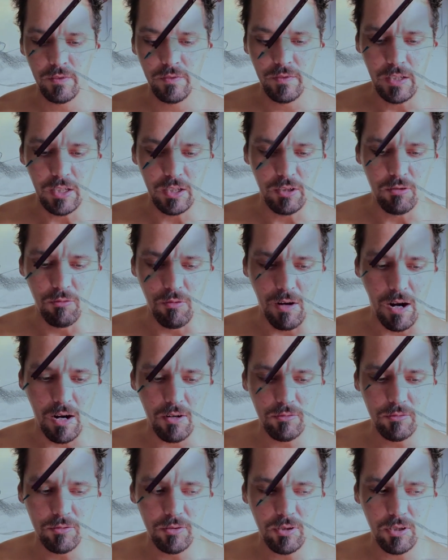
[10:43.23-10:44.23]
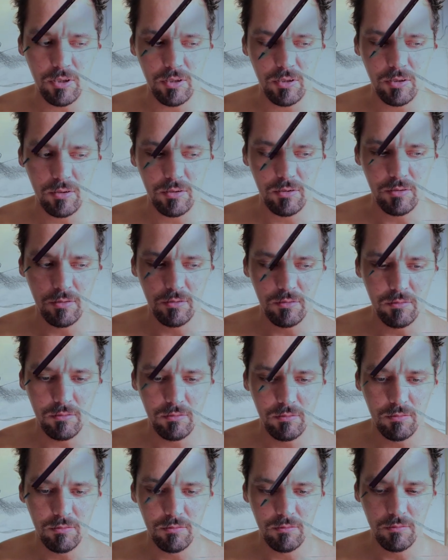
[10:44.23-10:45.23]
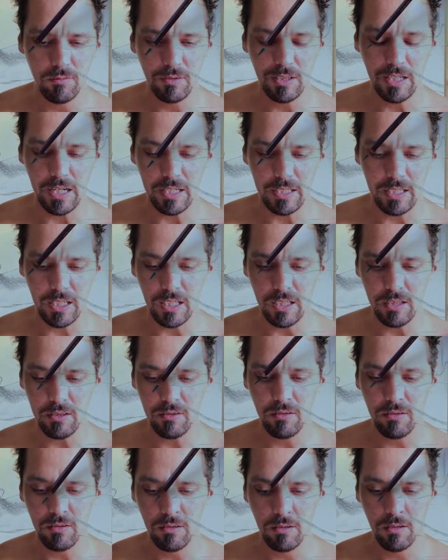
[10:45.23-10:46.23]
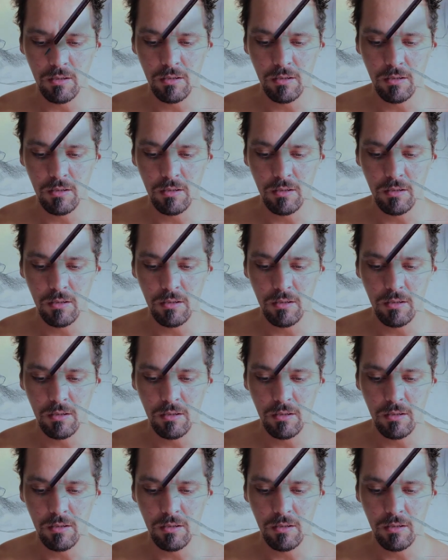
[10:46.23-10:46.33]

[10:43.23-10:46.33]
that ground the ideas